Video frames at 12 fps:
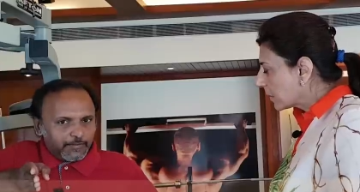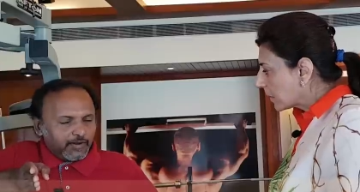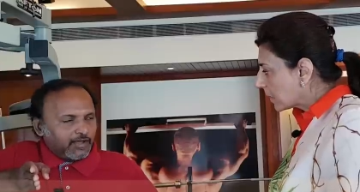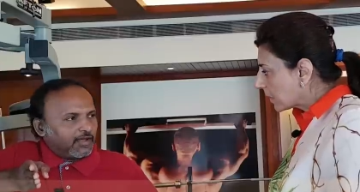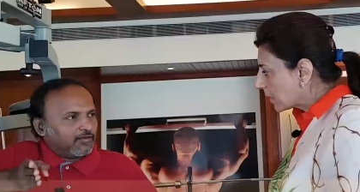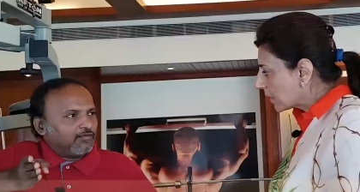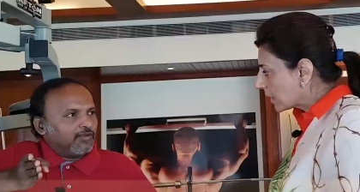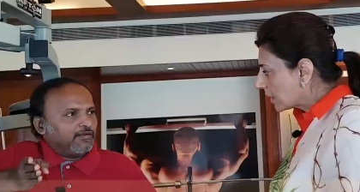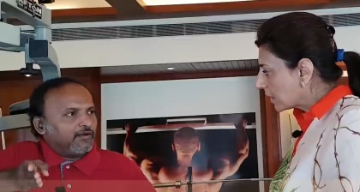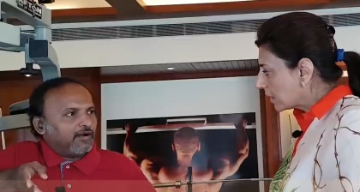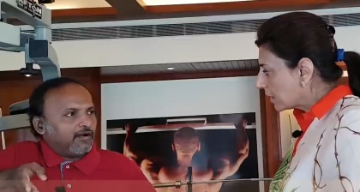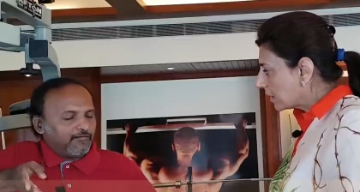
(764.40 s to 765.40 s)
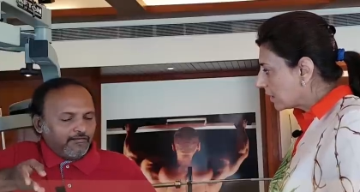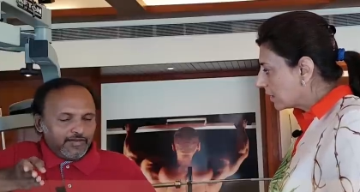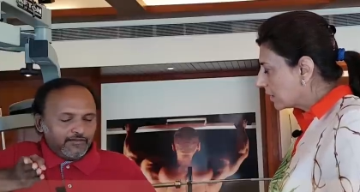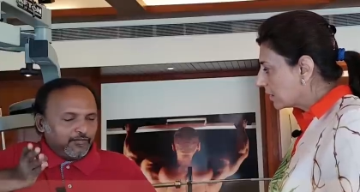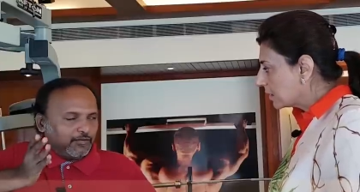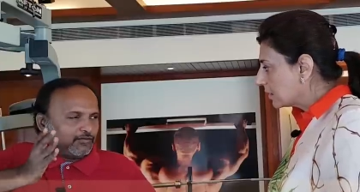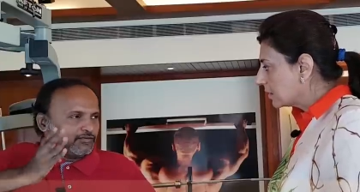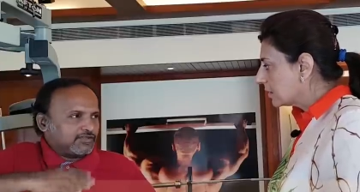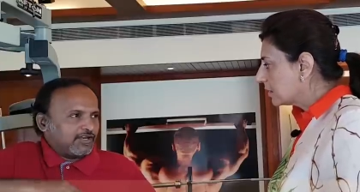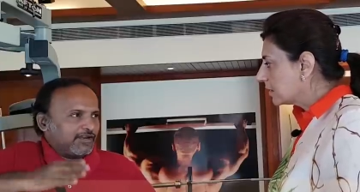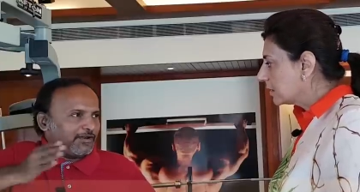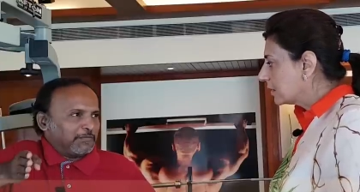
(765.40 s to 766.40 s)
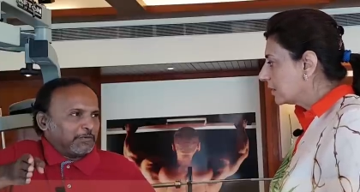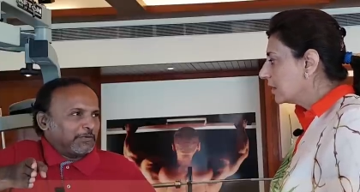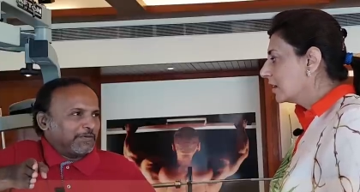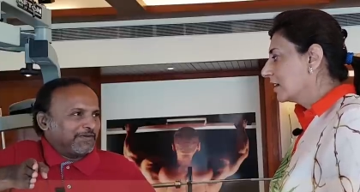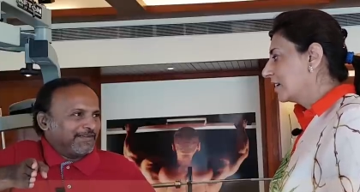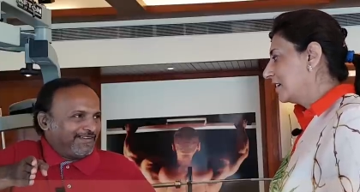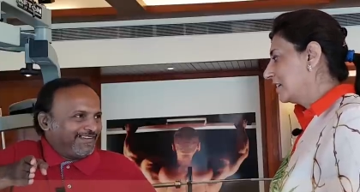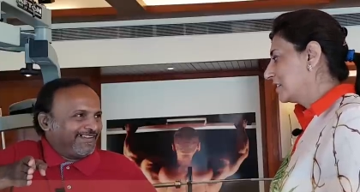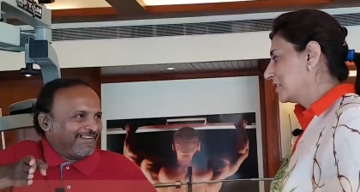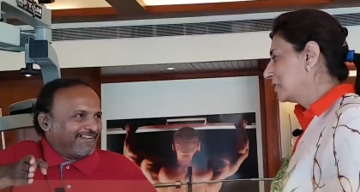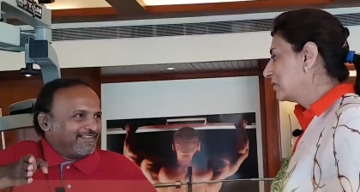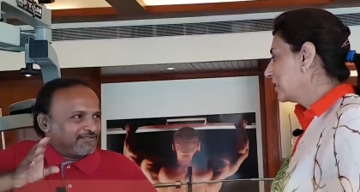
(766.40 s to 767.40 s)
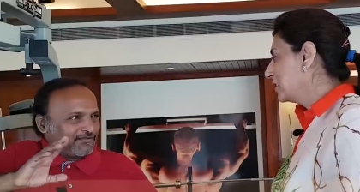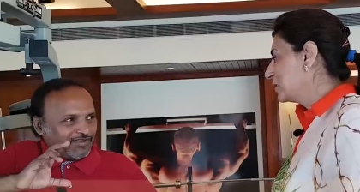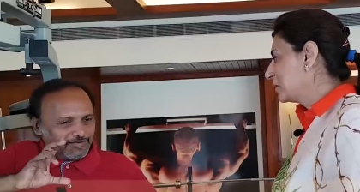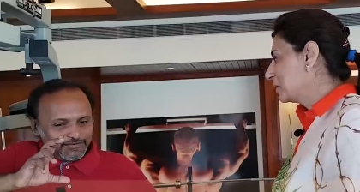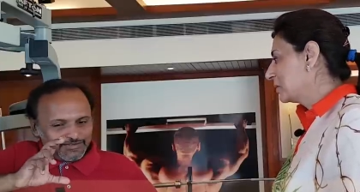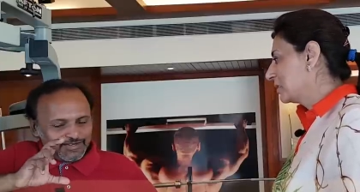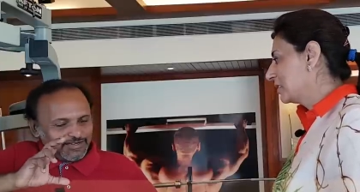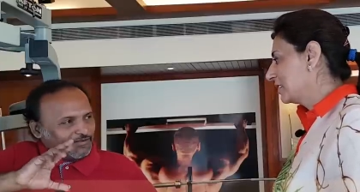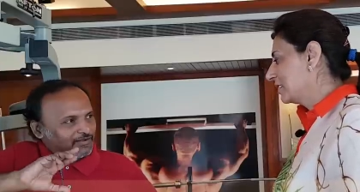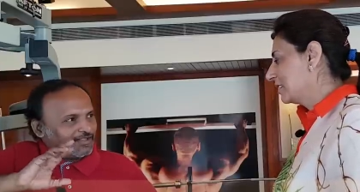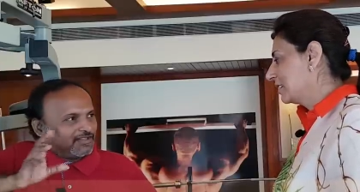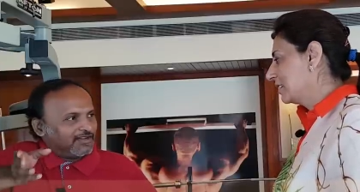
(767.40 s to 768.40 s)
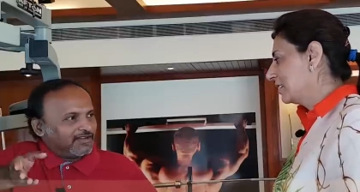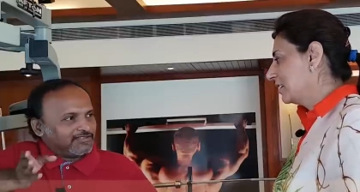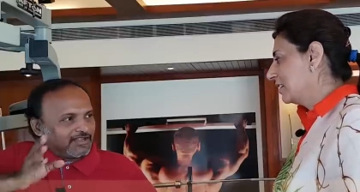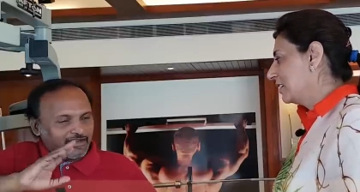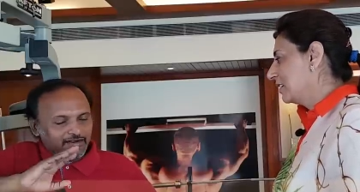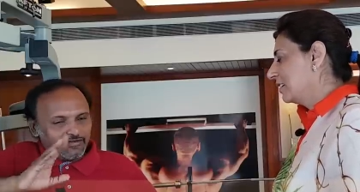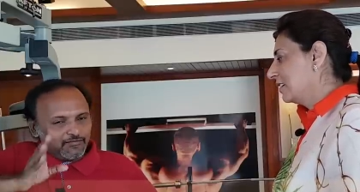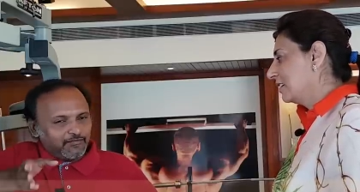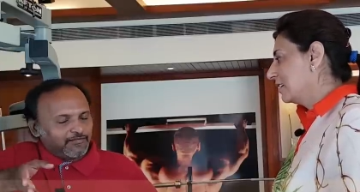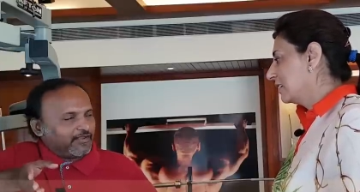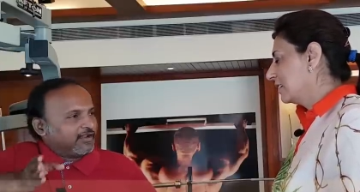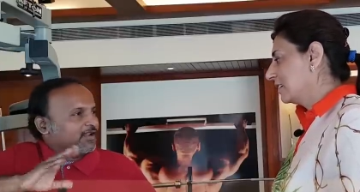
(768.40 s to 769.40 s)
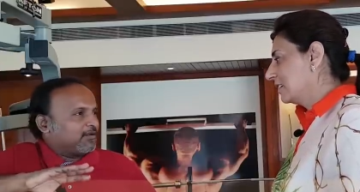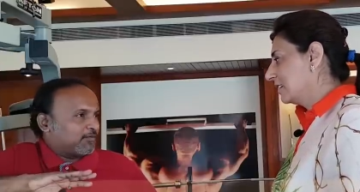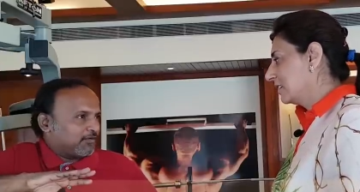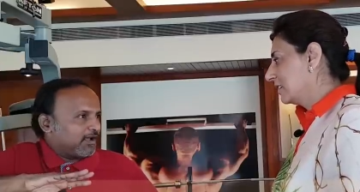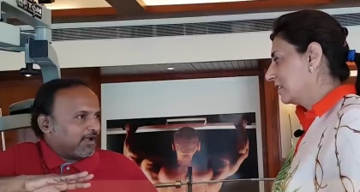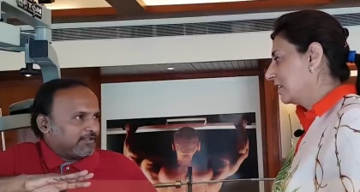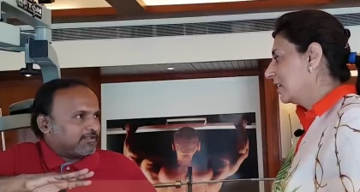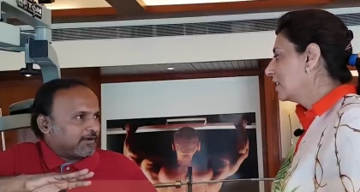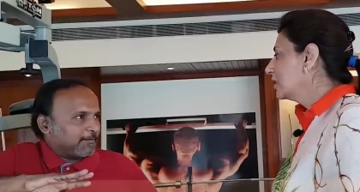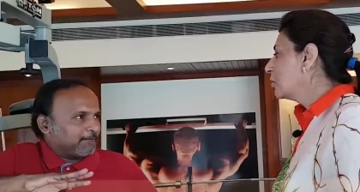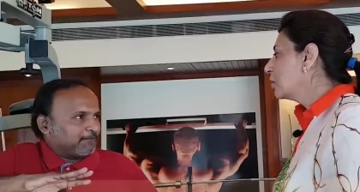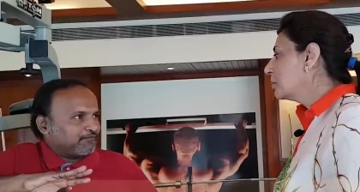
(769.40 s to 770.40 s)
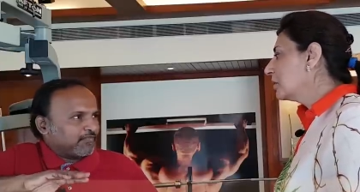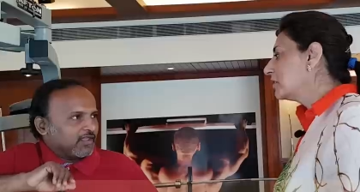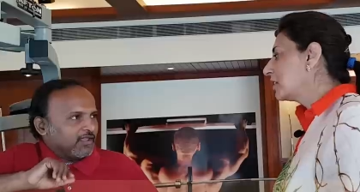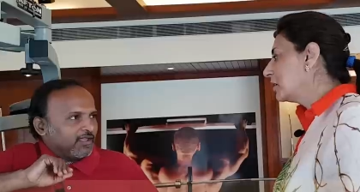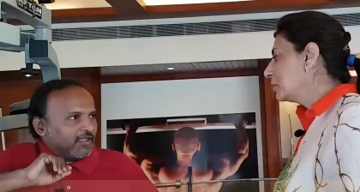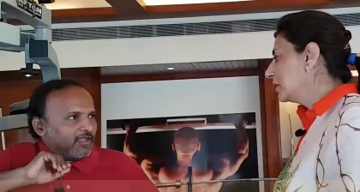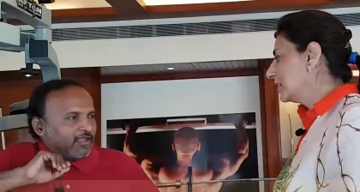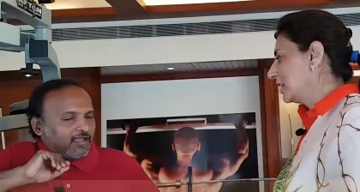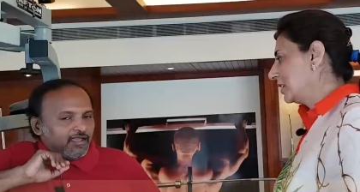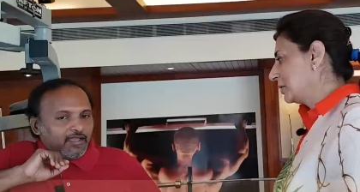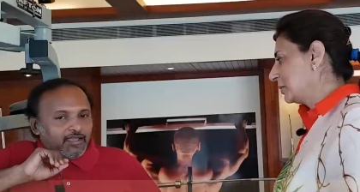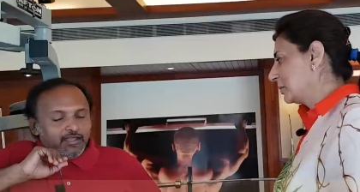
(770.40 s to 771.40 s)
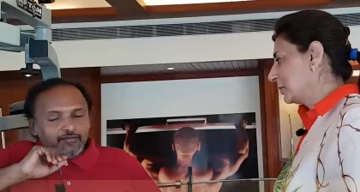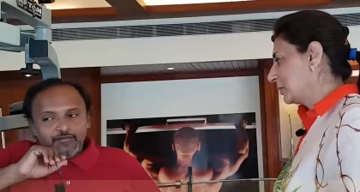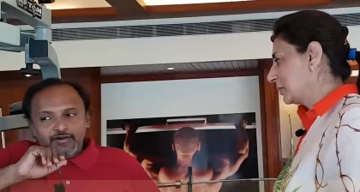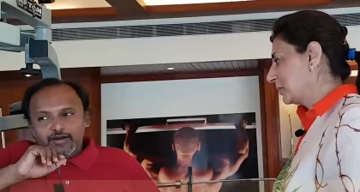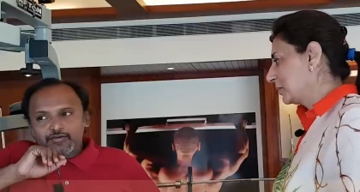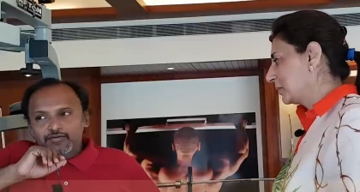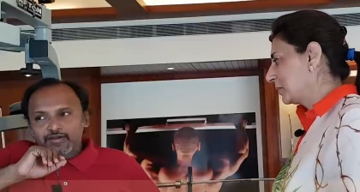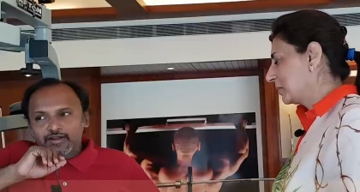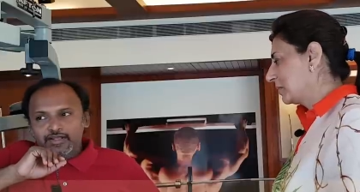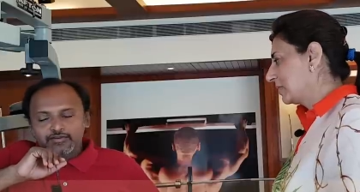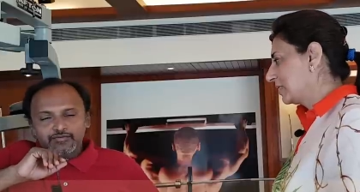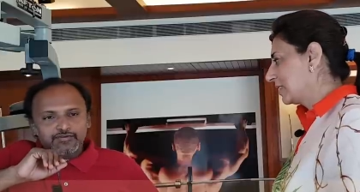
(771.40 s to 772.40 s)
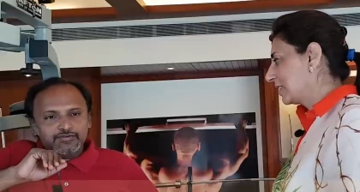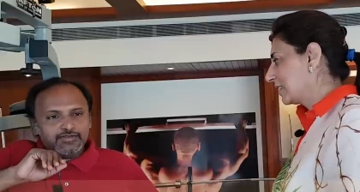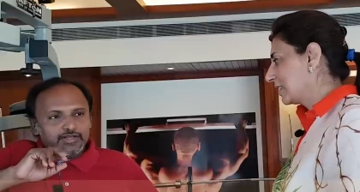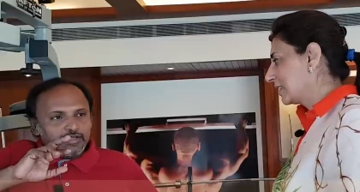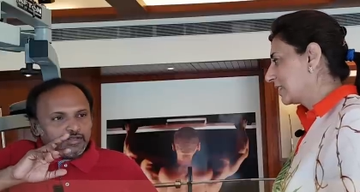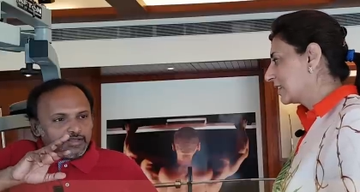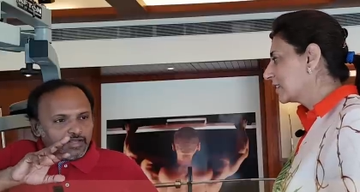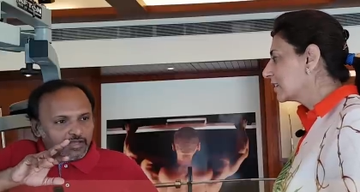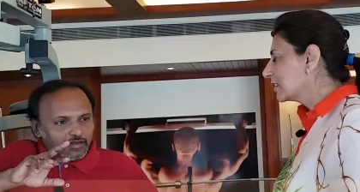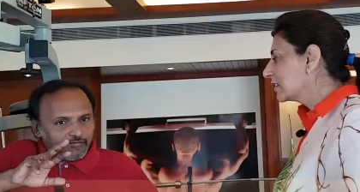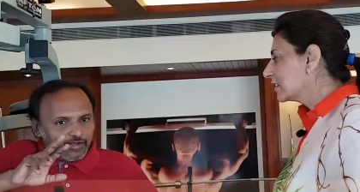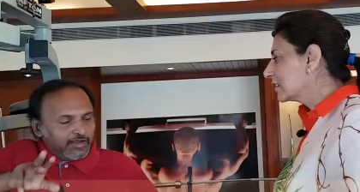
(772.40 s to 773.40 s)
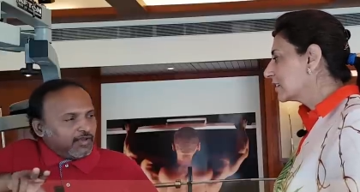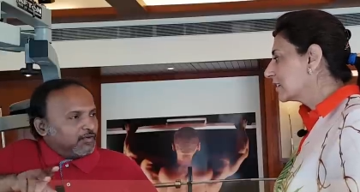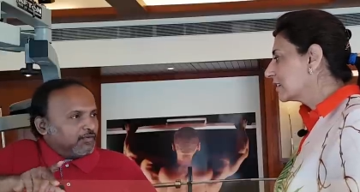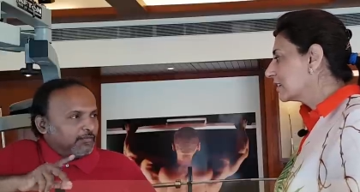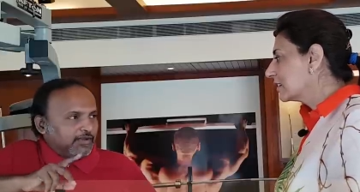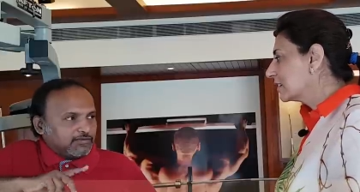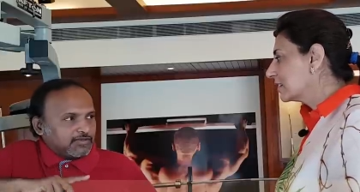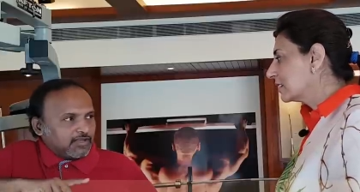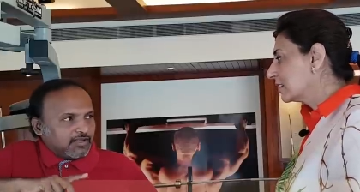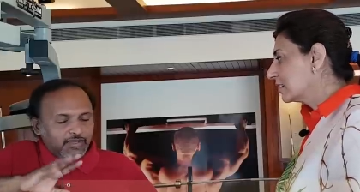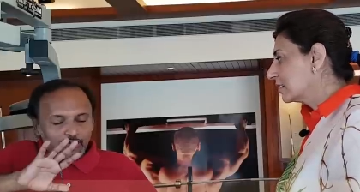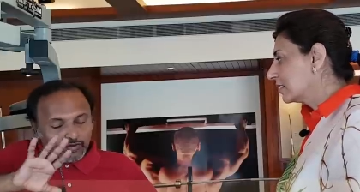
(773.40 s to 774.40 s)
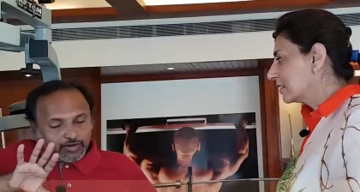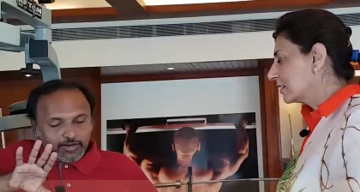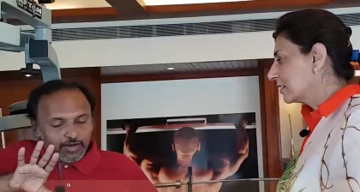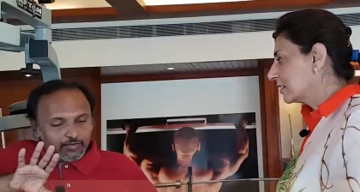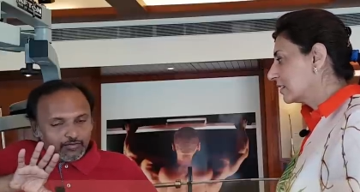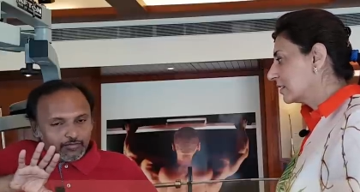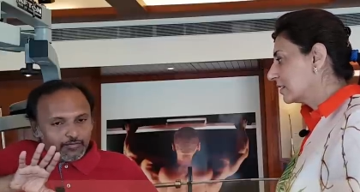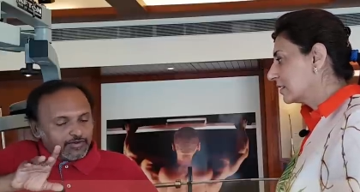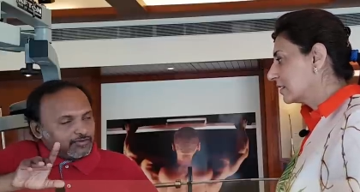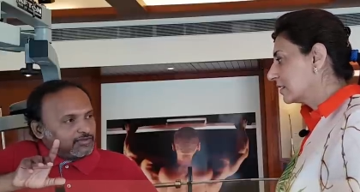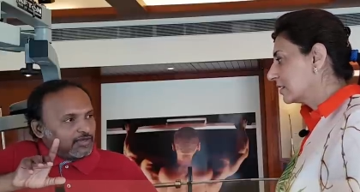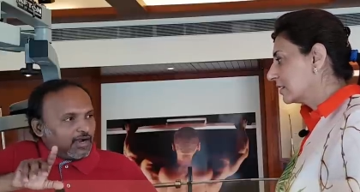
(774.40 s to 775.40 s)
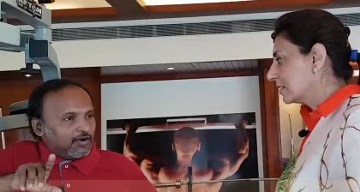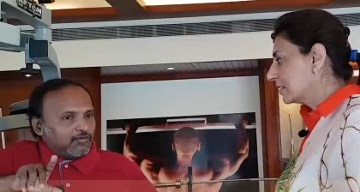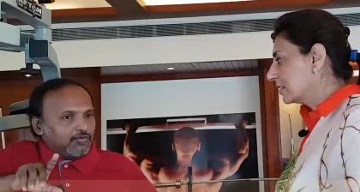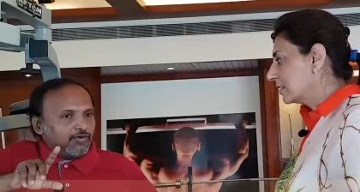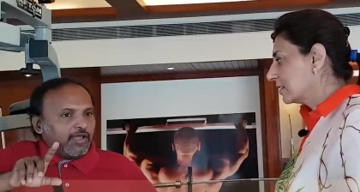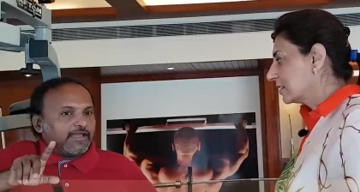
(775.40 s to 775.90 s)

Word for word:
Speaker 1: people are only faithful to sun and moon. Correct. So we have to see only the cycle of sun and moon either.
Speaker 2: Now what about Rahu and Ketu?
Speaker 1: If Rahu and Ketu is there, they are very good because only Rahu. Because Rahu